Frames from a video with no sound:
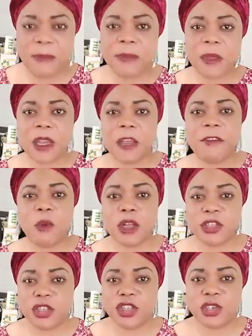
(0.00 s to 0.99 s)
if you want
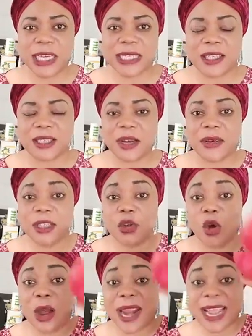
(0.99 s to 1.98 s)
to join the series,
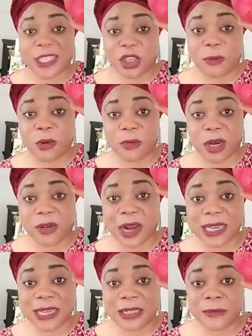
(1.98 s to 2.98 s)
go get your
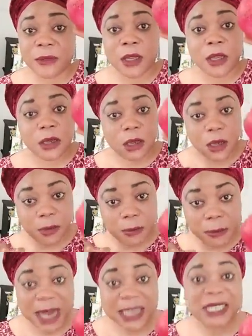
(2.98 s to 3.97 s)
pomegranate
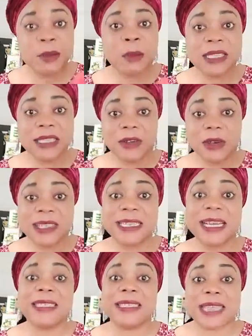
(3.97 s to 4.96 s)
maximum
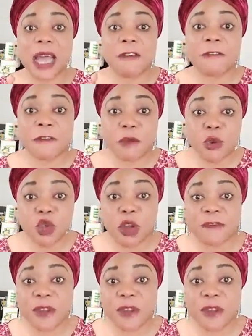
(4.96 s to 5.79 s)
antioxidant is our fruit of the